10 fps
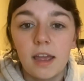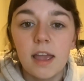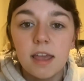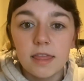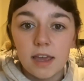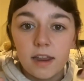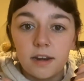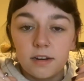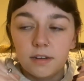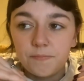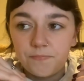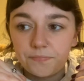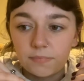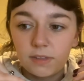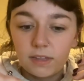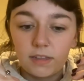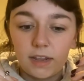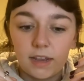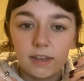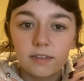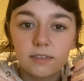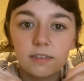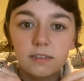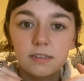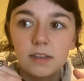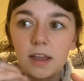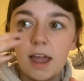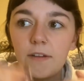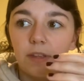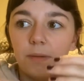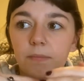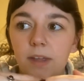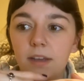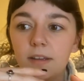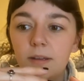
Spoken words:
and then like have them like